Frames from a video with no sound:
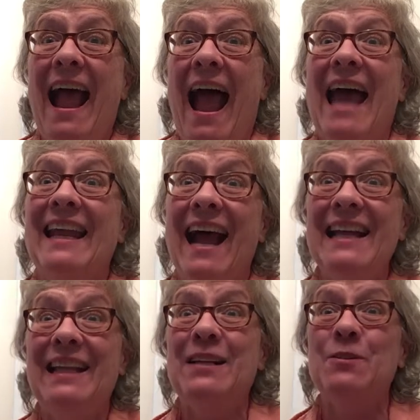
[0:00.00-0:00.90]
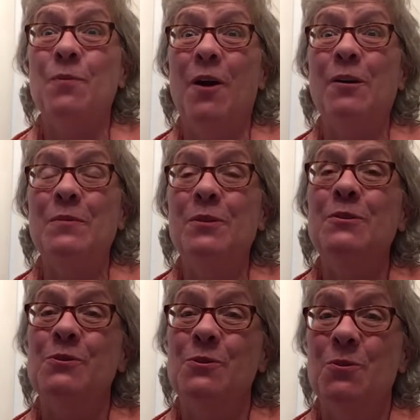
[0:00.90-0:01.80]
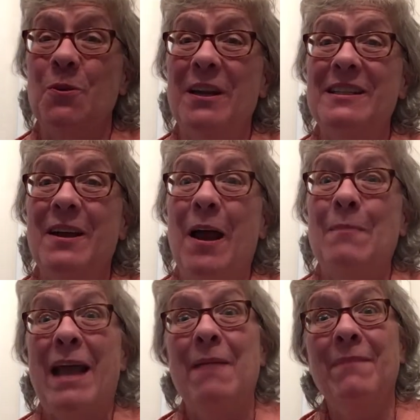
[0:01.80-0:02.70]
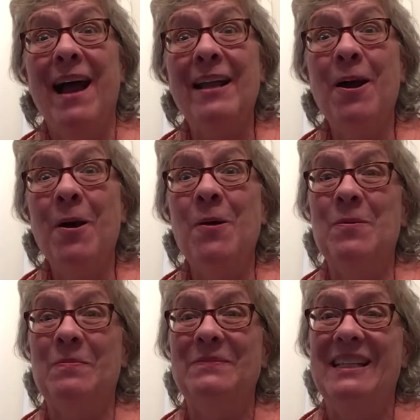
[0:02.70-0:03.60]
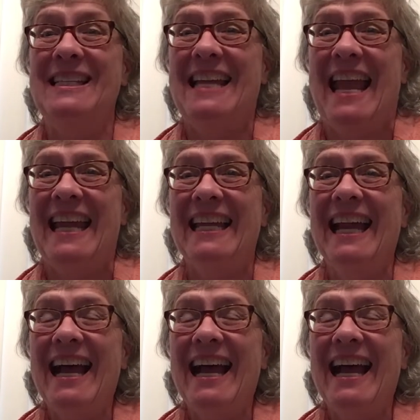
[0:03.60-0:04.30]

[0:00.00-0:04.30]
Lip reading: and I'd like to welcome you to story time at my home today.